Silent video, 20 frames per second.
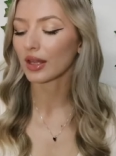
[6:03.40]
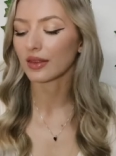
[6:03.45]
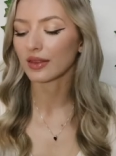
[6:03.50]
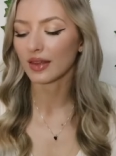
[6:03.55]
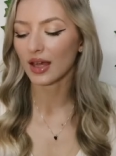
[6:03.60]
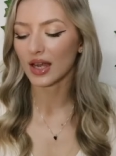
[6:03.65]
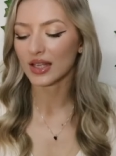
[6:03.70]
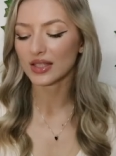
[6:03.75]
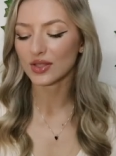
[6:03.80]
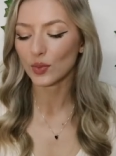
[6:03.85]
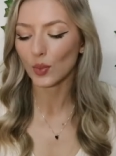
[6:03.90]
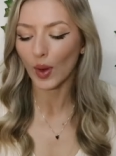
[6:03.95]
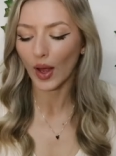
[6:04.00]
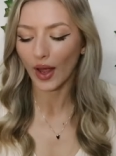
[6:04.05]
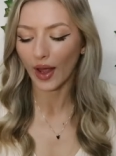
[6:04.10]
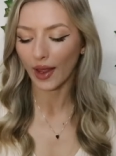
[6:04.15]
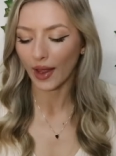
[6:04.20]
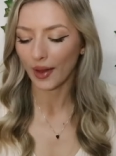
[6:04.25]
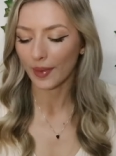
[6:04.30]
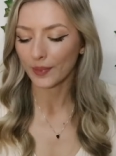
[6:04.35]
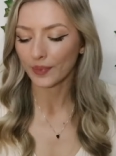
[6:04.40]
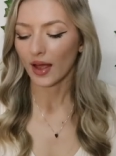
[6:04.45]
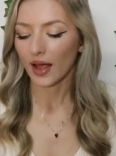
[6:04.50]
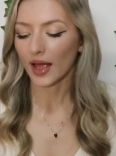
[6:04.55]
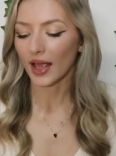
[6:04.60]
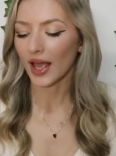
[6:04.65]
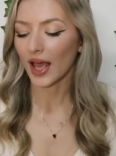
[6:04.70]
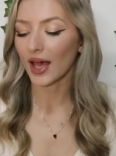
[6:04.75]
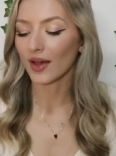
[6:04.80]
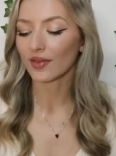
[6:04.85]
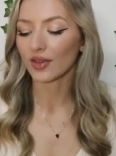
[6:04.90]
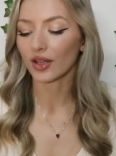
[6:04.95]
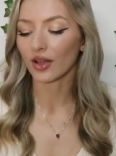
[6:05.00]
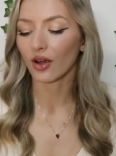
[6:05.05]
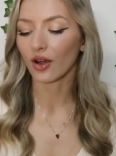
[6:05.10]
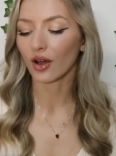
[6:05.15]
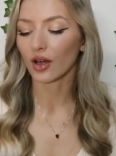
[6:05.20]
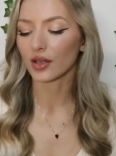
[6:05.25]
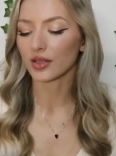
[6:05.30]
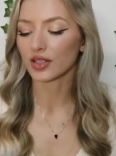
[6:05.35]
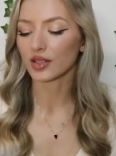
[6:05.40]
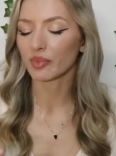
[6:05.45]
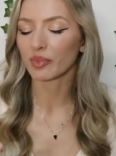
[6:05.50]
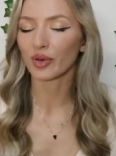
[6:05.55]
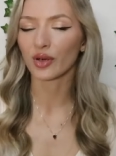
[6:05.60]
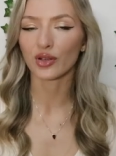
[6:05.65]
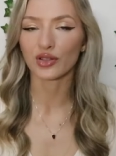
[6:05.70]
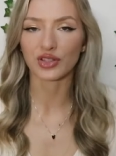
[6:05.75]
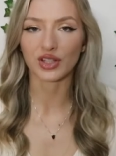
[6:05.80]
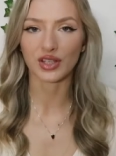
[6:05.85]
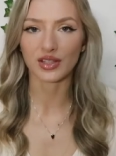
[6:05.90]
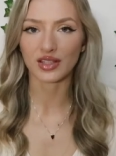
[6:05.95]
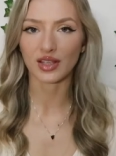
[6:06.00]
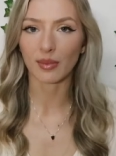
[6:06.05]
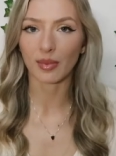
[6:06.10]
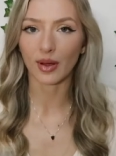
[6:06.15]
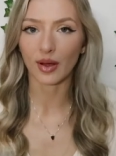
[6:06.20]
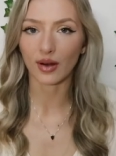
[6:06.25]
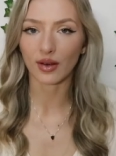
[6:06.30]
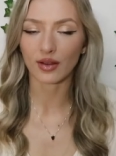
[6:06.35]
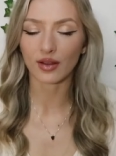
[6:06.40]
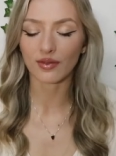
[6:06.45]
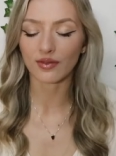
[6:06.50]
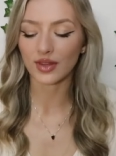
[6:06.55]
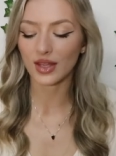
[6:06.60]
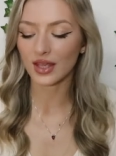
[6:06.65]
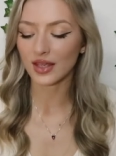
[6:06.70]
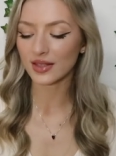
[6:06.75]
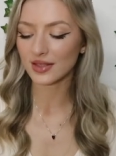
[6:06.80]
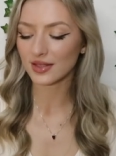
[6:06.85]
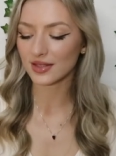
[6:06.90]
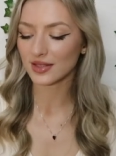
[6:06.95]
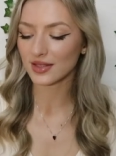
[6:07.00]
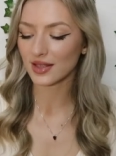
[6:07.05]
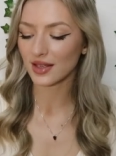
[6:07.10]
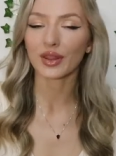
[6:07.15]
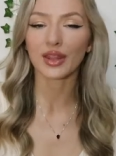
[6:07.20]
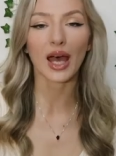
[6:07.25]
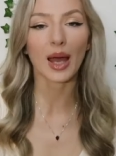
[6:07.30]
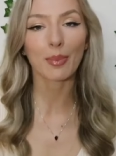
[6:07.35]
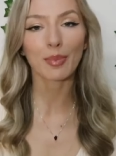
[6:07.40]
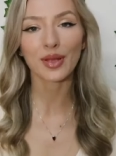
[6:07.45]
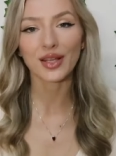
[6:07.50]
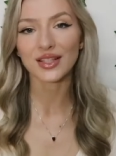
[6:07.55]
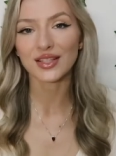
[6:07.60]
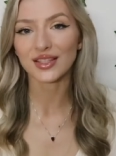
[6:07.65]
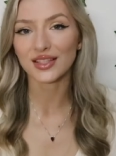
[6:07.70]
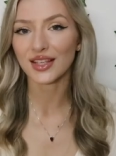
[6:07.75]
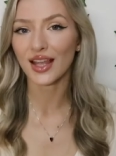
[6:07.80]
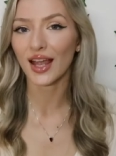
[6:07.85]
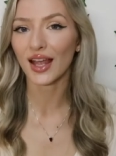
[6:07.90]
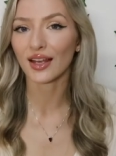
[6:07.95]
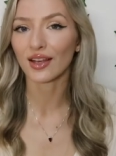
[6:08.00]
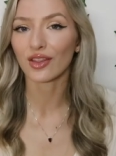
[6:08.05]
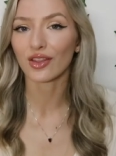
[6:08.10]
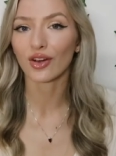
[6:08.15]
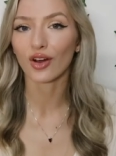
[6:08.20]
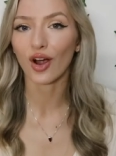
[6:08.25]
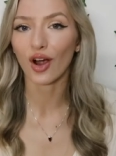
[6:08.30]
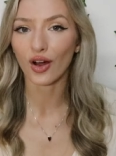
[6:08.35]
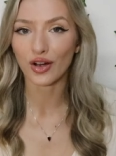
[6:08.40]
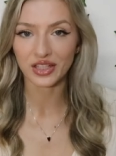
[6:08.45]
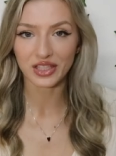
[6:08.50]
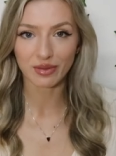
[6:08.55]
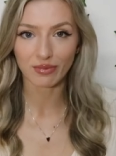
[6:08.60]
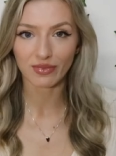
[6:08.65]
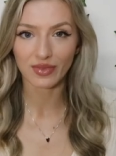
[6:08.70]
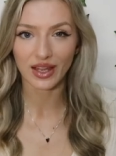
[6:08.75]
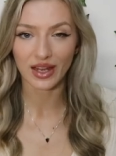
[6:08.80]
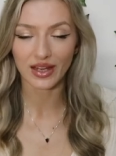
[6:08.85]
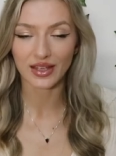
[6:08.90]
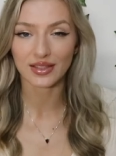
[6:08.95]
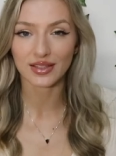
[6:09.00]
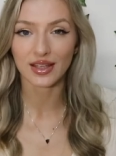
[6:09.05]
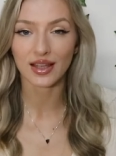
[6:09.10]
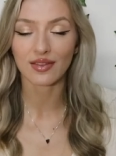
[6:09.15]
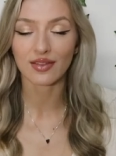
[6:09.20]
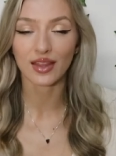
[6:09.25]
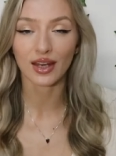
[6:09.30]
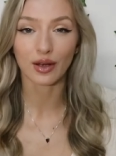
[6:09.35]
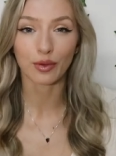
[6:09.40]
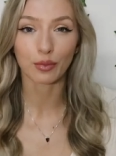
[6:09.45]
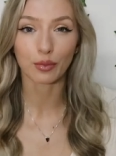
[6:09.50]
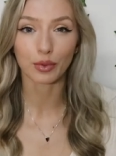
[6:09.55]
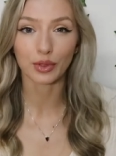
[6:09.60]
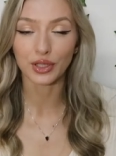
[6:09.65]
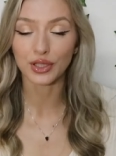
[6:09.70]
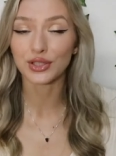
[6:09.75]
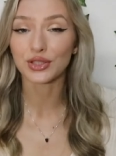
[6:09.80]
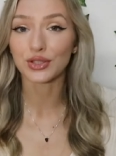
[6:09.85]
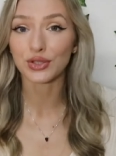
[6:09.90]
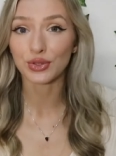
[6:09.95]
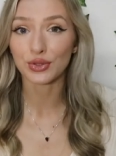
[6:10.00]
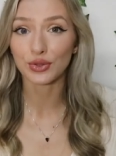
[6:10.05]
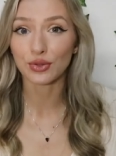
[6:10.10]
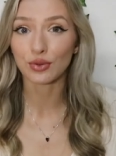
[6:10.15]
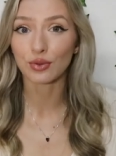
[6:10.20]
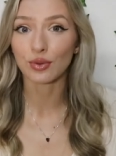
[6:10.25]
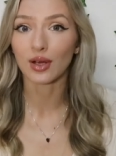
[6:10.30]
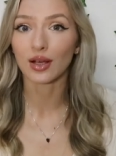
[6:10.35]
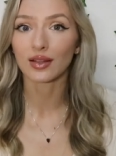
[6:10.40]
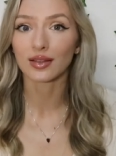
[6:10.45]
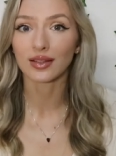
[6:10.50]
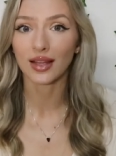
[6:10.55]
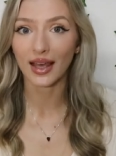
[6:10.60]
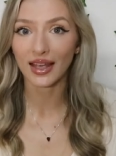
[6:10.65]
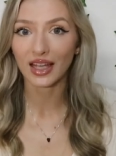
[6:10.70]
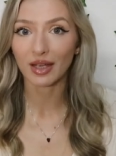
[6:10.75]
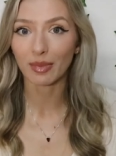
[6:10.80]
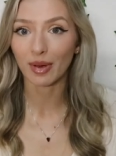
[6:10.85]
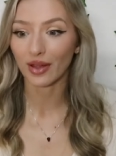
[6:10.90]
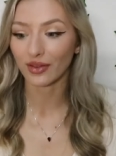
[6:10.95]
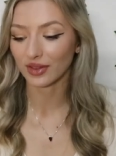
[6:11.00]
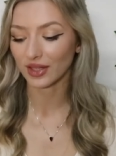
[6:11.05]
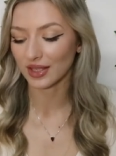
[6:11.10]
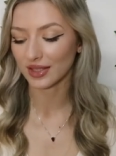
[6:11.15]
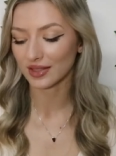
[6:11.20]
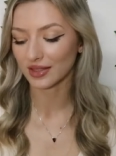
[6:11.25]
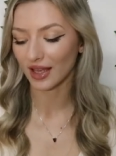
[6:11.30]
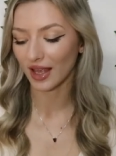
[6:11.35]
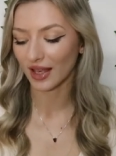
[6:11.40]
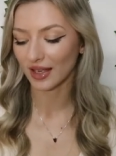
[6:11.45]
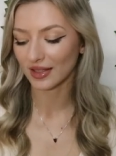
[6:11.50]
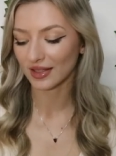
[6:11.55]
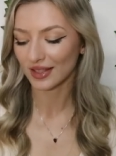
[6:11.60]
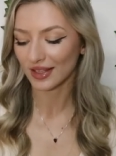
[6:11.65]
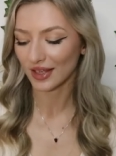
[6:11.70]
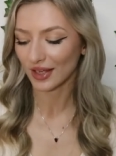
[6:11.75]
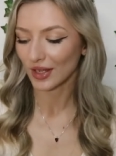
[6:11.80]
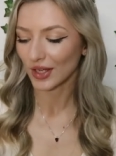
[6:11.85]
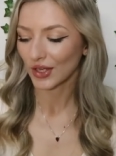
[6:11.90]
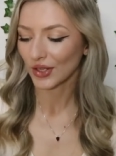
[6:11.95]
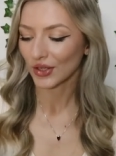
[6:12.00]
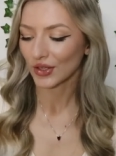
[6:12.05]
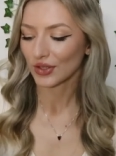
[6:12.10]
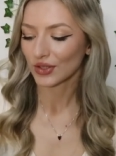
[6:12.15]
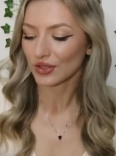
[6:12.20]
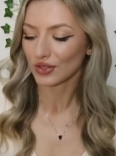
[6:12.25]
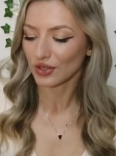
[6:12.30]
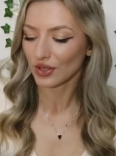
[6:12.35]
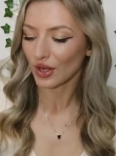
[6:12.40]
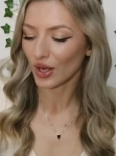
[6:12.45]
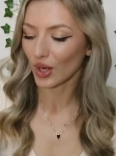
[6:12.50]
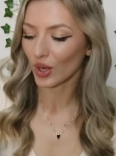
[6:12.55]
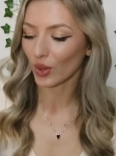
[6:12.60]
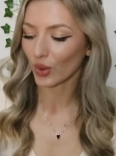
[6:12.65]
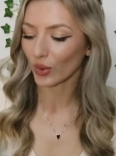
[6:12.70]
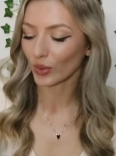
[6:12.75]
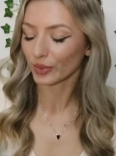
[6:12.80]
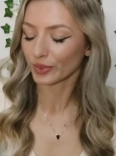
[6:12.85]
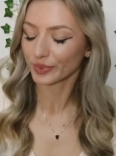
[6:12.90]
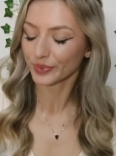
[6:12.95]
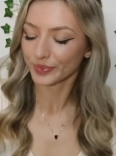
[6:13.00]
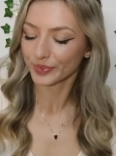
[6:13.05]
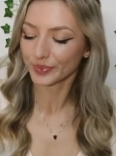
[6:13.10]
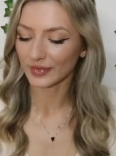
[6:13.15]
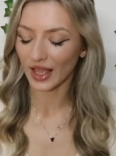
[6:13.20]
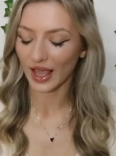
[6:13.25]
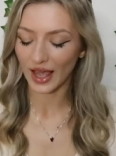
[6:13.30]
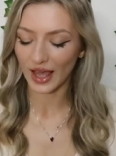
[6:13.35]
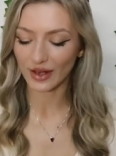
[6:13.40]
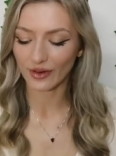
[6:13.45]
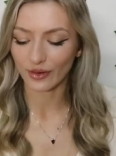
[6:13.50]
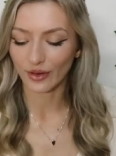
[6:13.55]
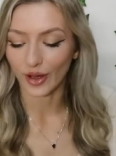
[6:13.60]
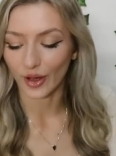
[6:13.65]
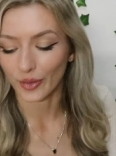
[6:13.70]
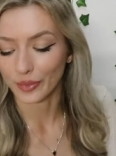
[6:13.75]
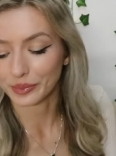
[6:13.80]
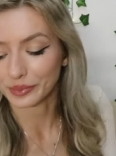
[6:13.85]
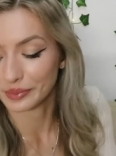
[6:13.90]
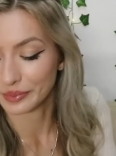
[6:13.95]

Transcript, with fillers: and that's why I haven't gone to purchase a bottle of this. But that being said, there are some things that I really do like about this scent. So I don't know.